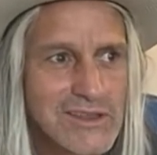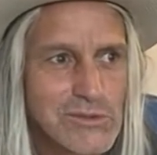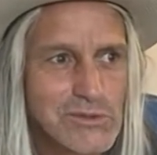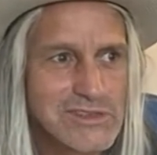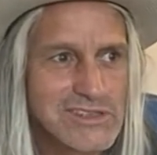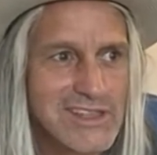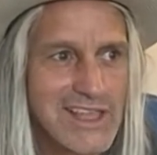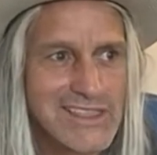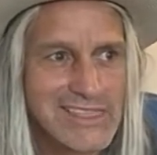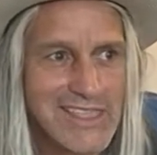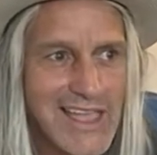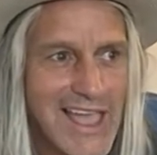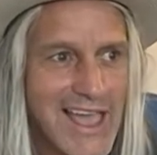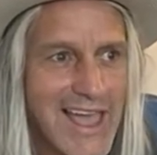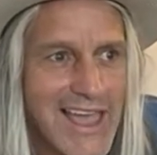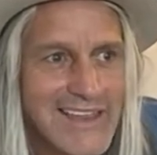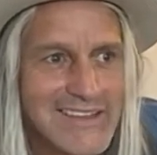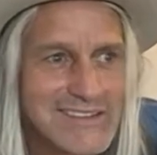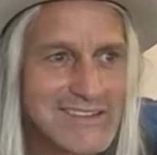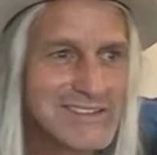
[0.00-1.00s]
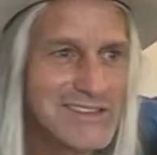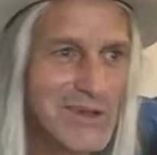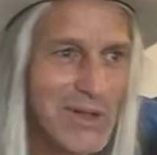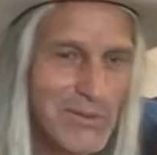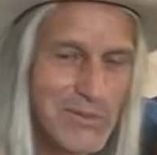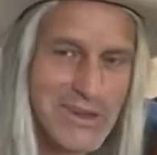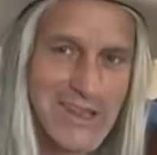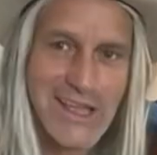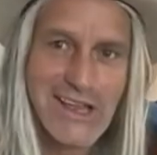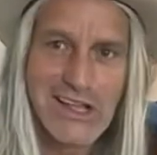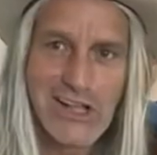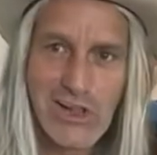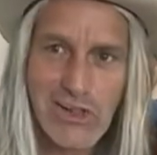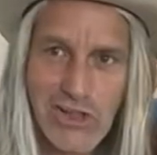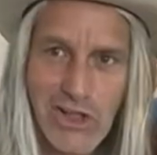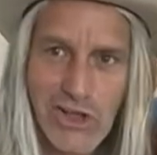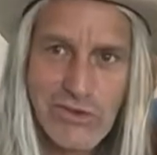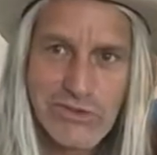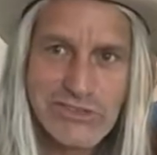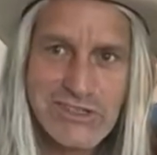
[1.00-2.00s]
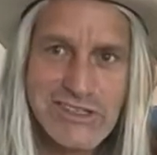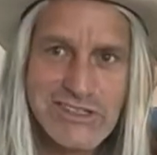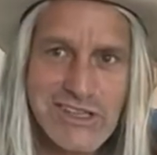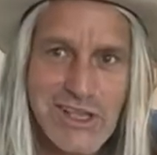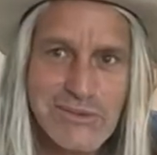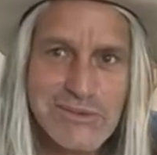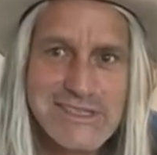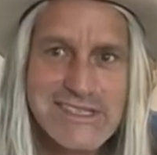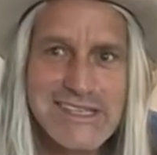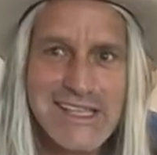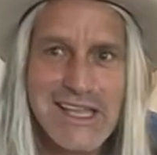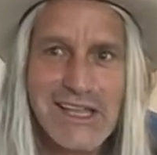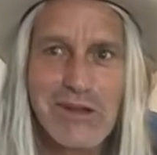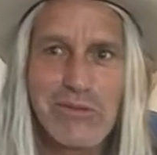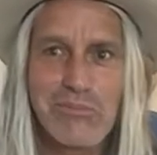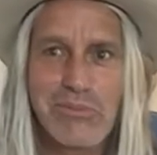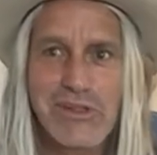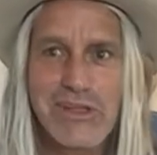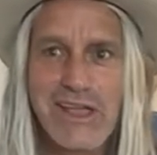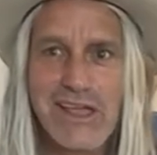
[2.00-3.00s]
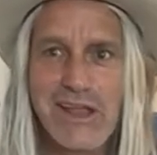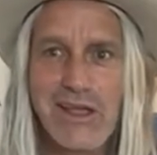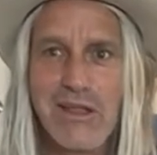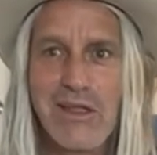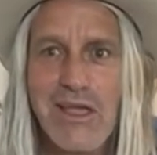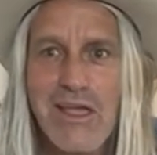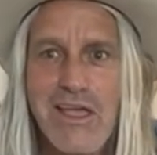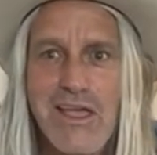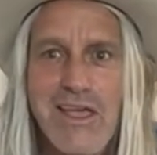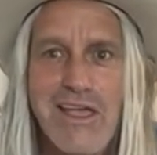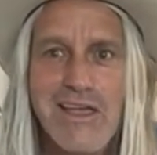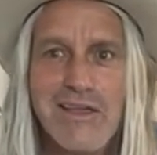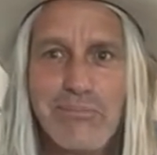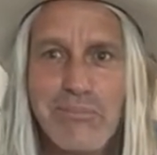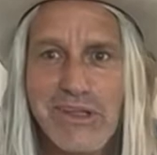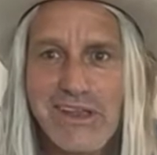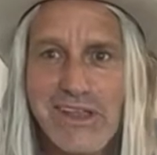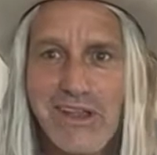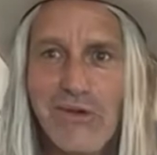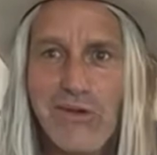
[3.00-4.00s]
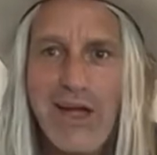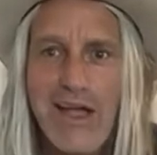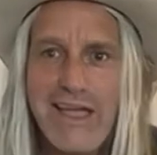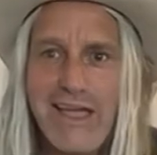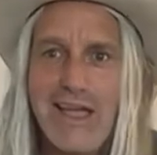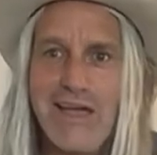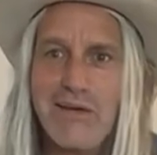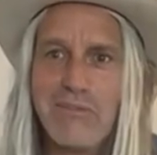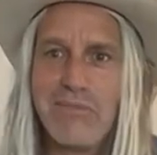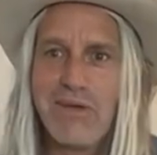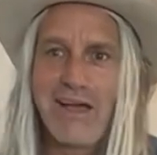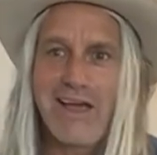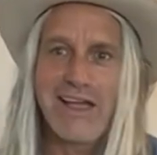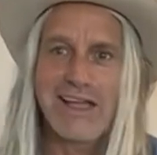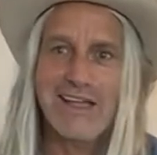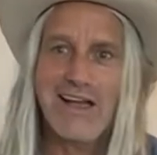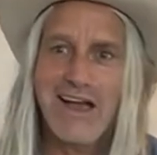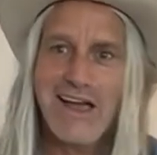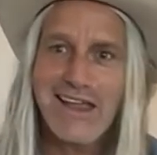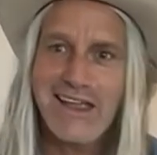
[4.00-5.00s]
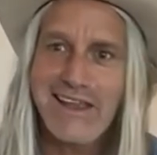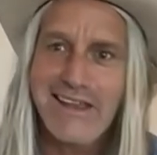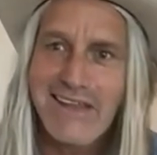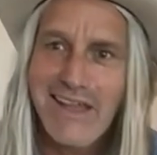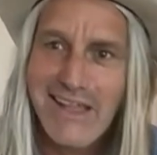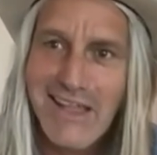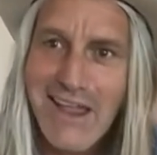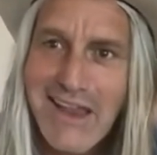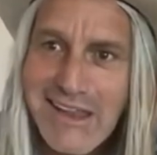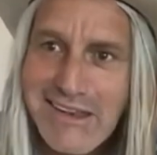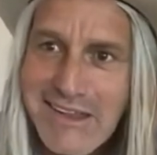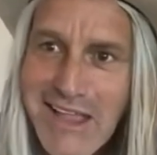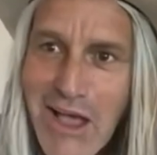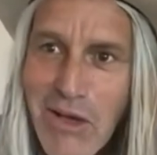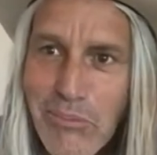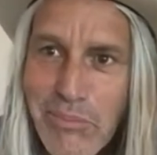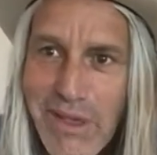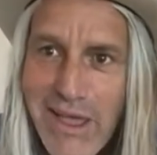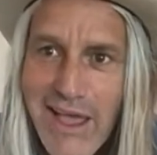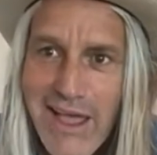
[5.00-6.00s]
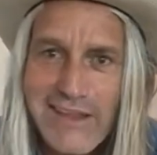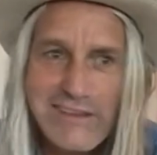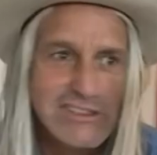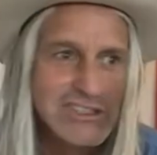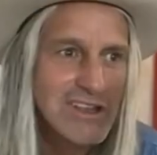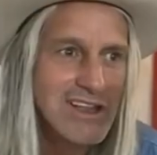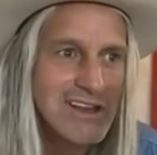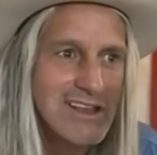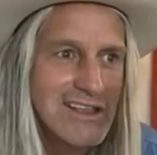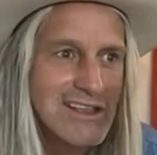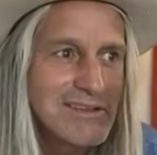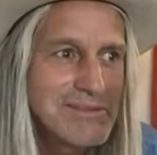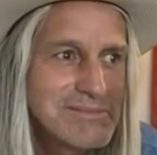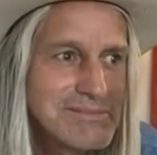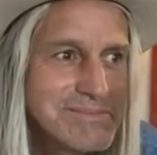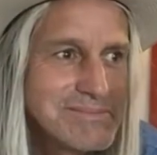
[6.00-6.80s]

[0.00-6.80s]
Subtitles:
It was like that. So I would get close because I was singing and playing it. But here I am. I got it. I got it down pat, Jenny.